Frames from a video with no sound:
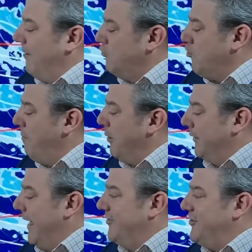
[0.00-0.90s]
tropical
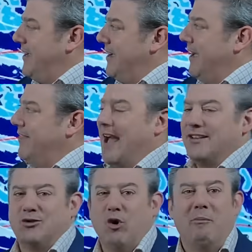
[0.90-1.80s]
energy in that
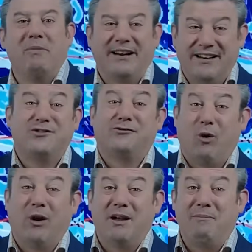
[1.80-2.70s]
storm, but it is
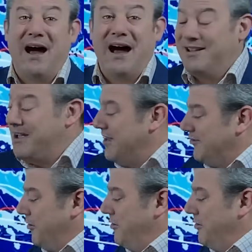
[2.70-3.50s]
falling apart. So New